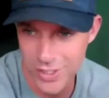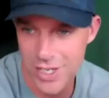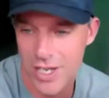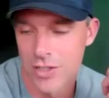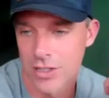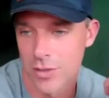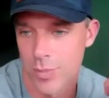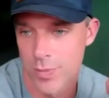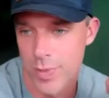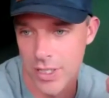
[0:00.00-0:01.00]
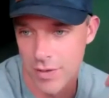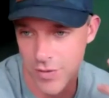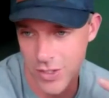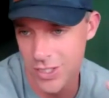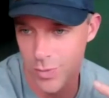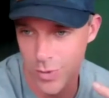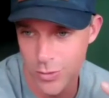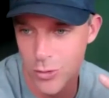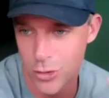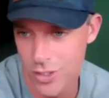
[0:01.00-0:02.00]
contractor perspective. This is what you
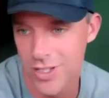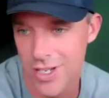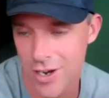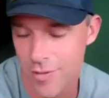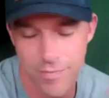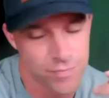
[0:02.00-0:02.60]
should know.